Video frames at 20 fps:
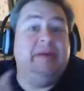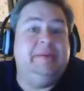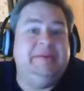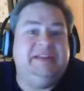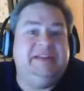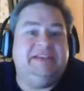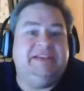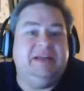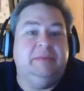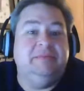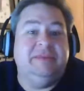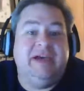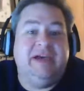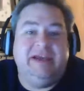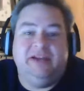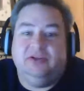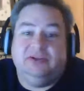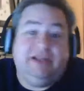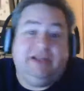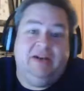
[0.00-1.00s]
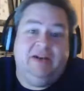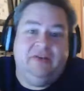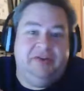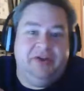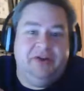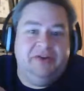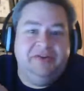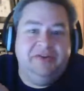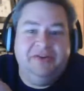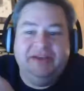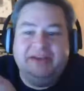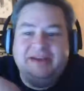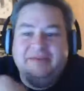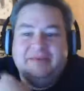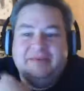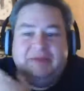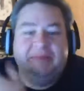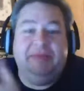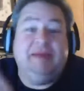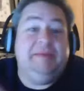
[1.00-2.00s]
Well, maybe it'll be subtitled. I don't know.
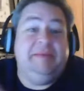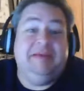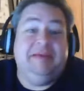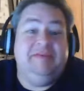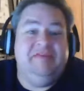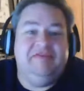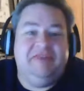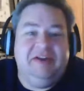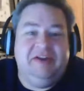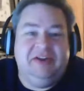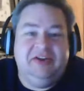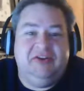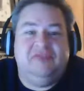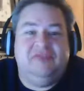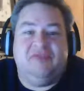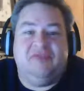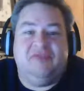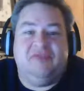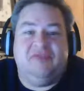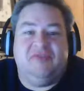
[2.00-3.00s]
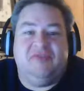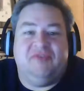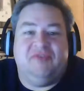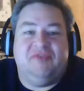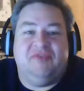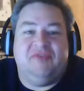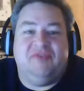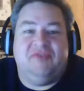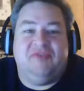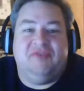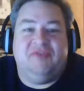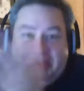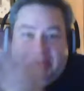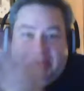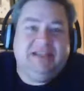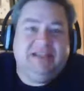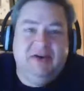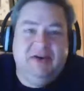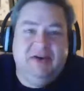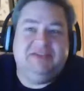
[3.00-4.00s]
But it might be even funnier in French. Maybe you'll be
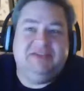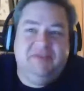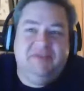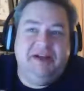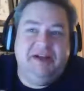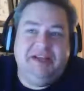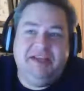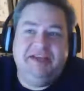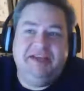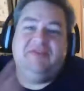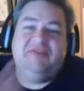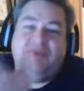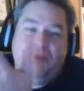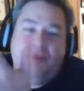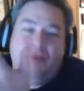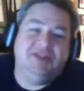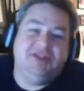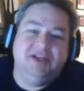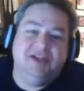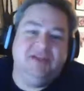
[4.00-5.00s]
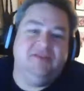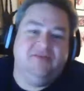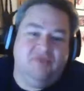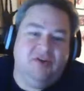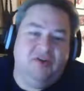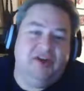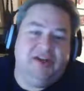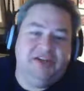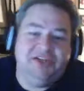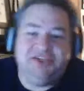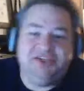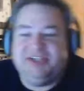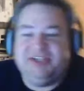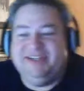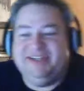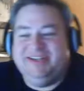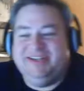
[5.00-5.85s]
fine. This is how it's funny. You have to watch it in French.